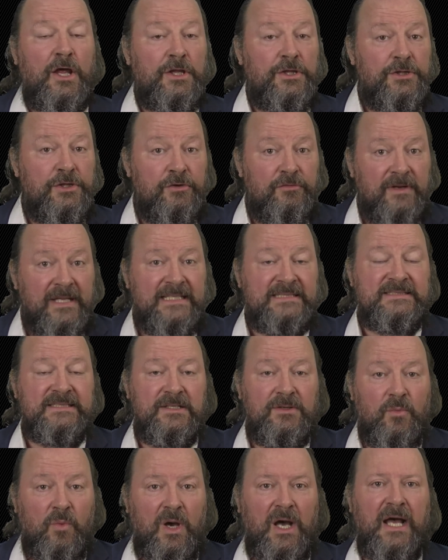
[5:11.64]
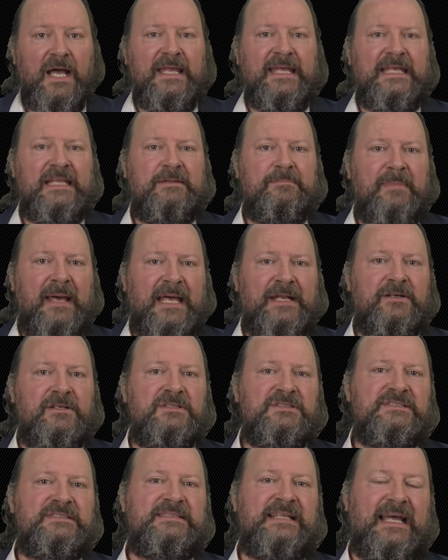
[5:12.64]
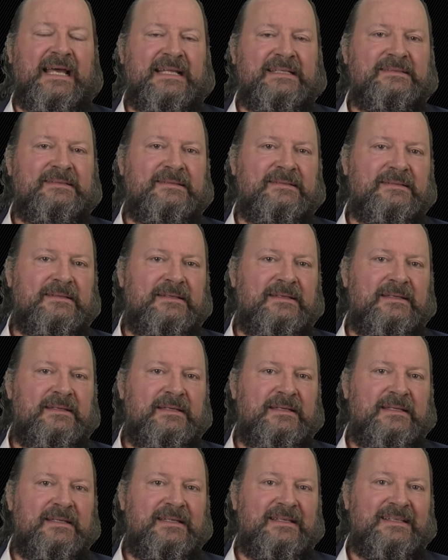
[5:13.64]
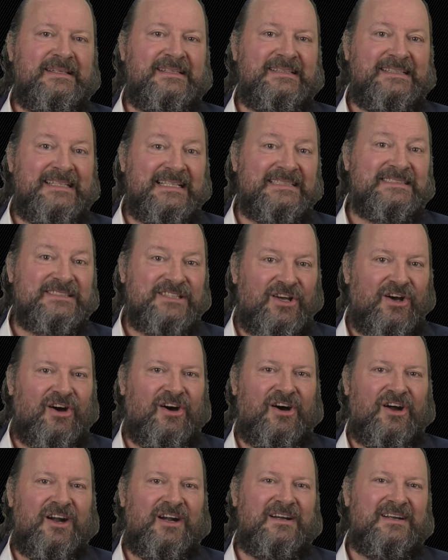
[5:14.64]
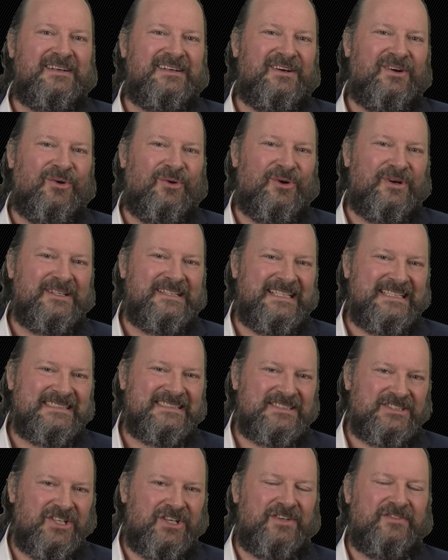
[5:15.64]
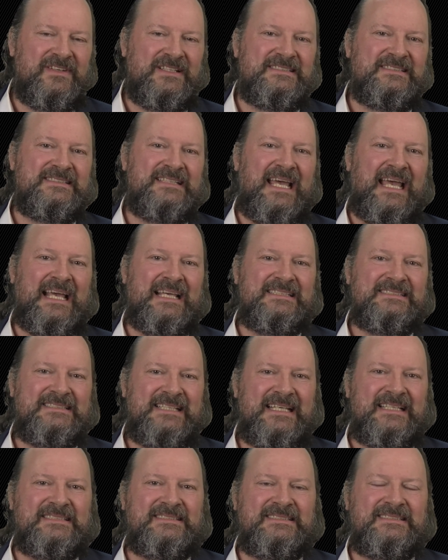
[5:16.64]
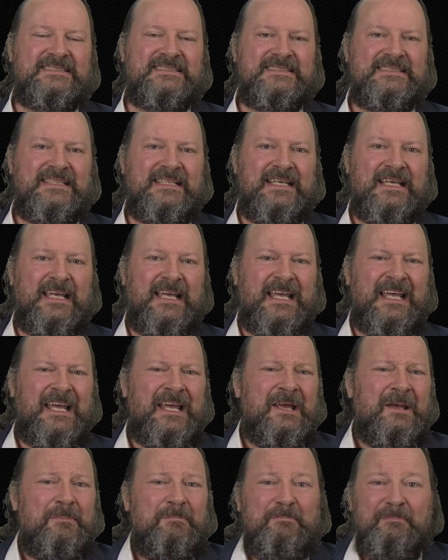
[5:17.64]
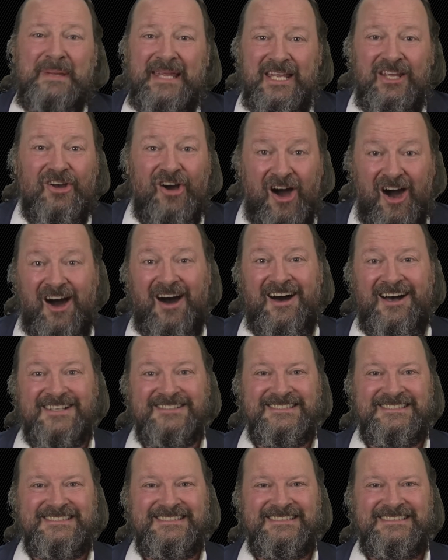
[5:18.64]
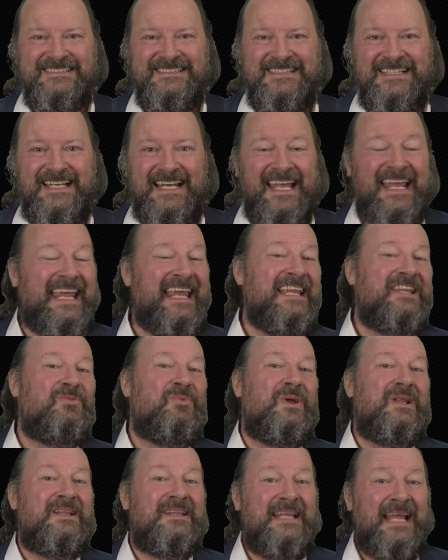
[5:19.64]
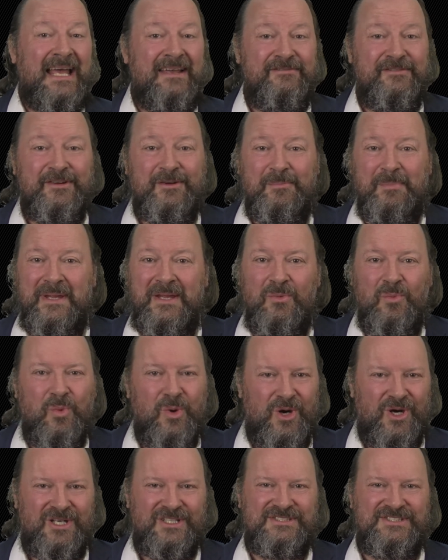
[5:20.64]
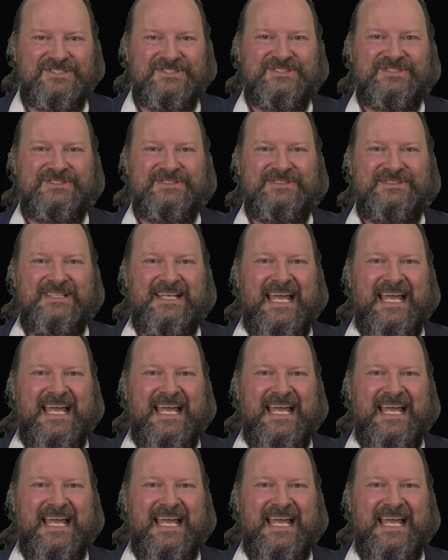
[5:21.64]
The reason why it matters that this car or this service exists, because it will never be worse.